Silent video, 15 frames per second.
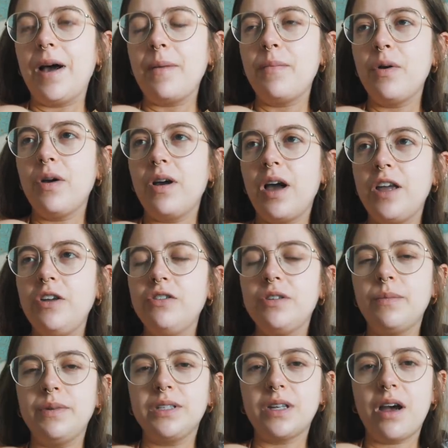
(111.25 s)
I put I used
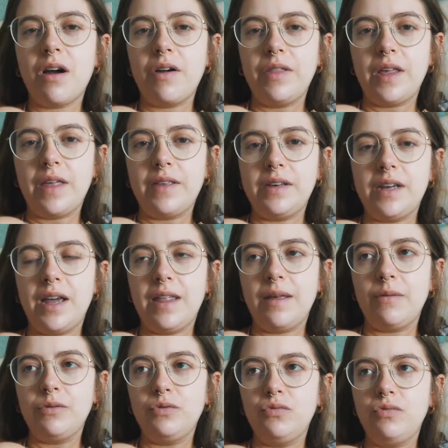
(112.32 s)
a mascara the other day
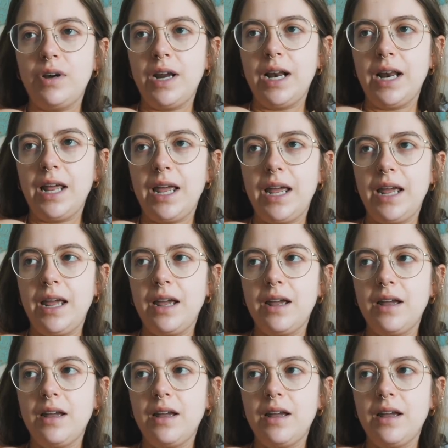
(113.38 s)
that was really